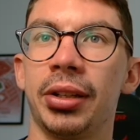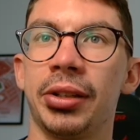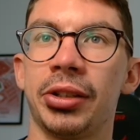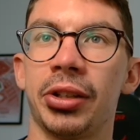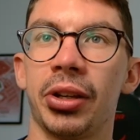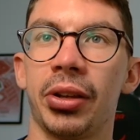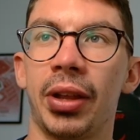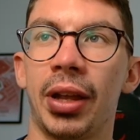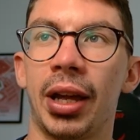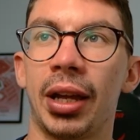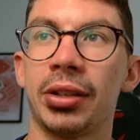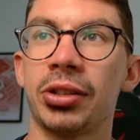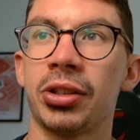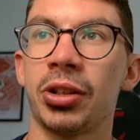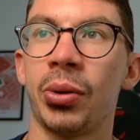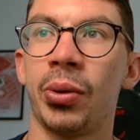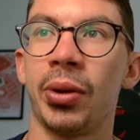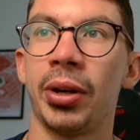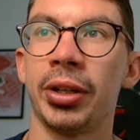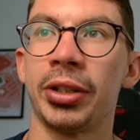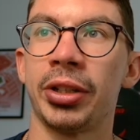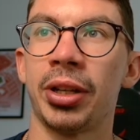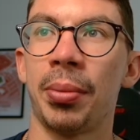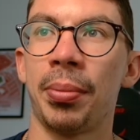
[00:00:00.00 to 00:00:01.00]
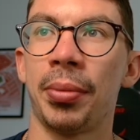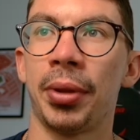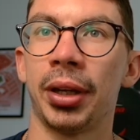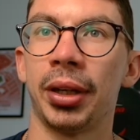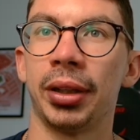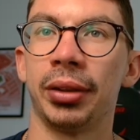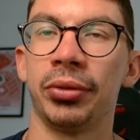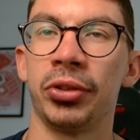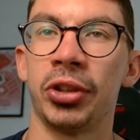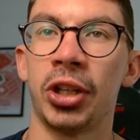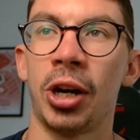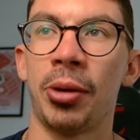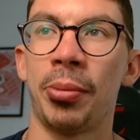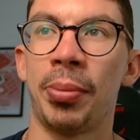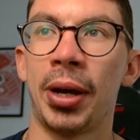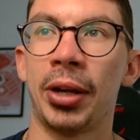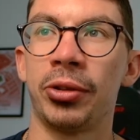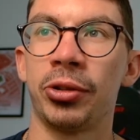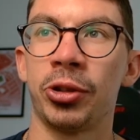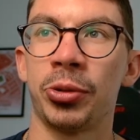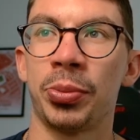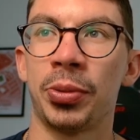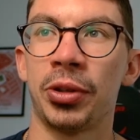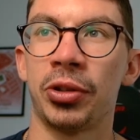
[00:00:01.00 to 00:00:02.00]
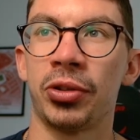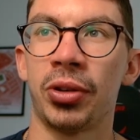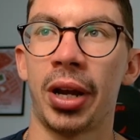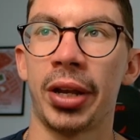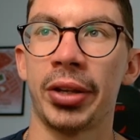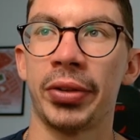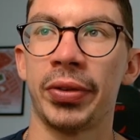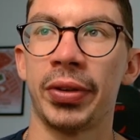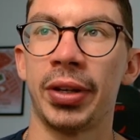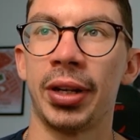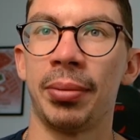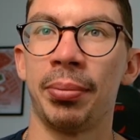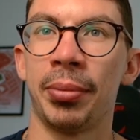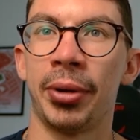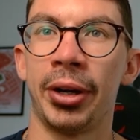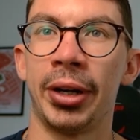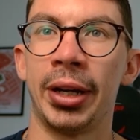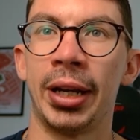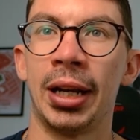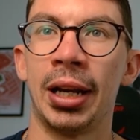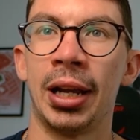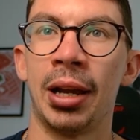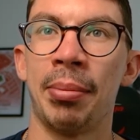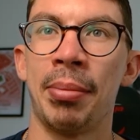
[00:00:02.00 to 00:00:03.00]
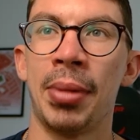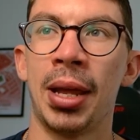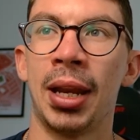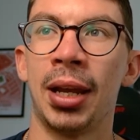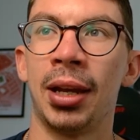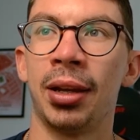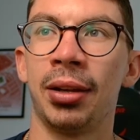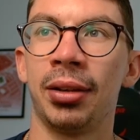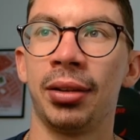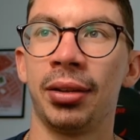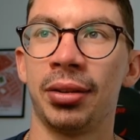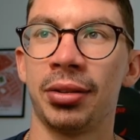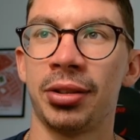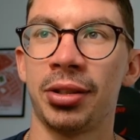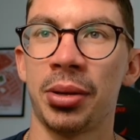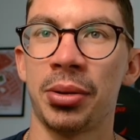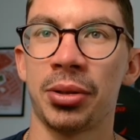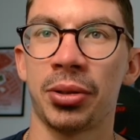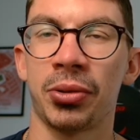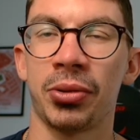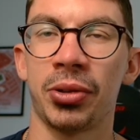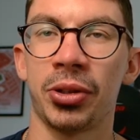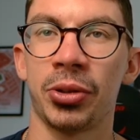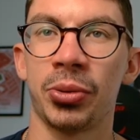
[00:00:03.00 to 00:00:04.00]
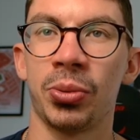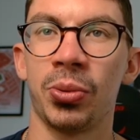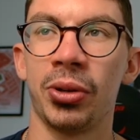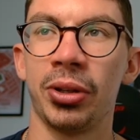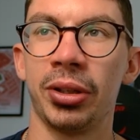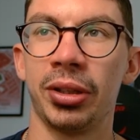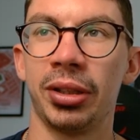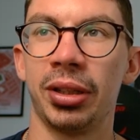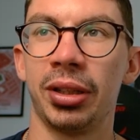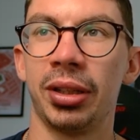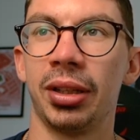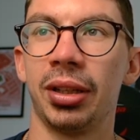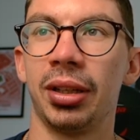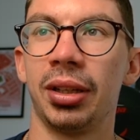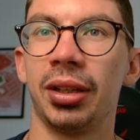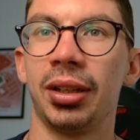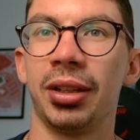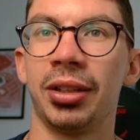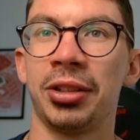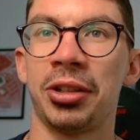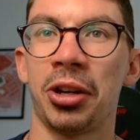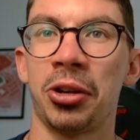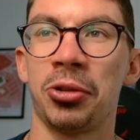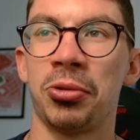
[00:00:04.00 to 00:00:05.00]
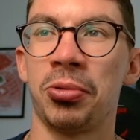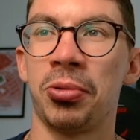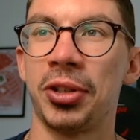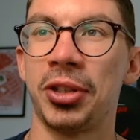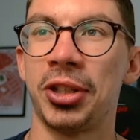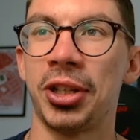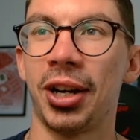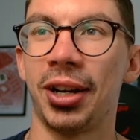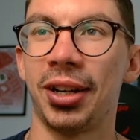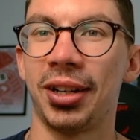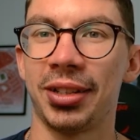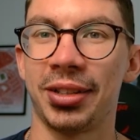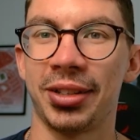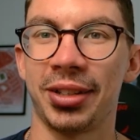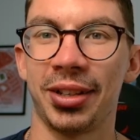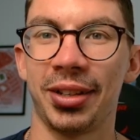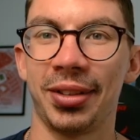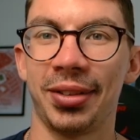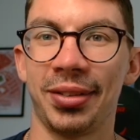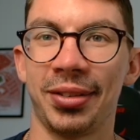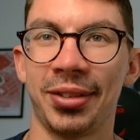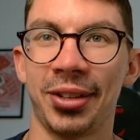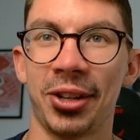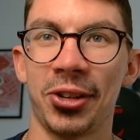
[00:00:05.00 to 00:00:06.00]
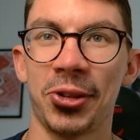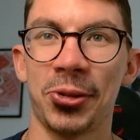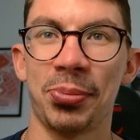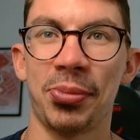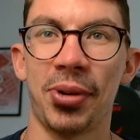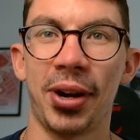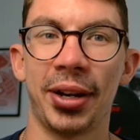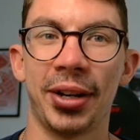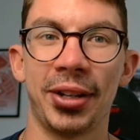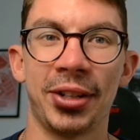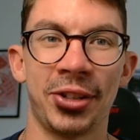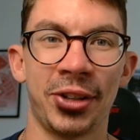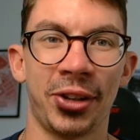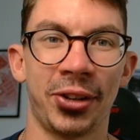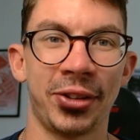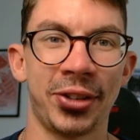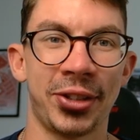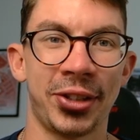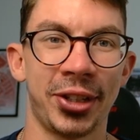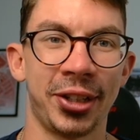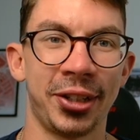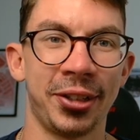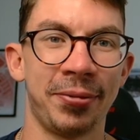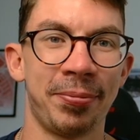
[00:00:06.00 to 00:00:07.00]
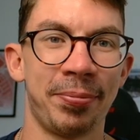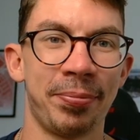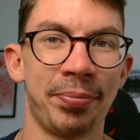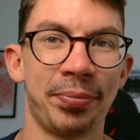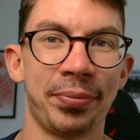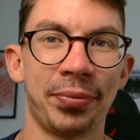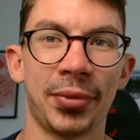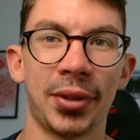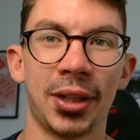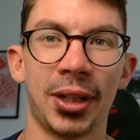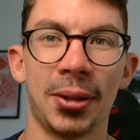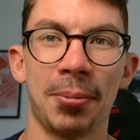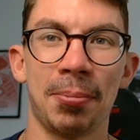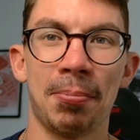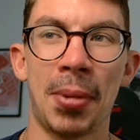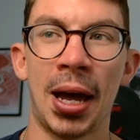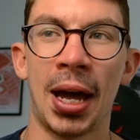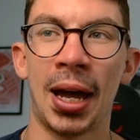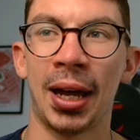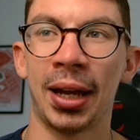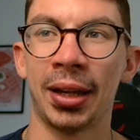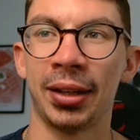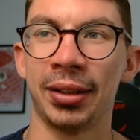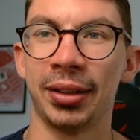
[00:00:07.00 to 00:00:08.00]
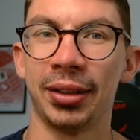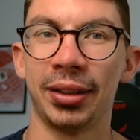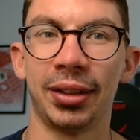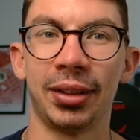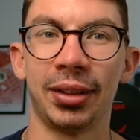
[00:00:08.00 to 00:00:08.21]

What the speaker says: So that's quite something. João Pedro's been transferred in by nearly 1 million. So is Chris Wood. So is Richarlison. So is Brennan Johnson. Mad.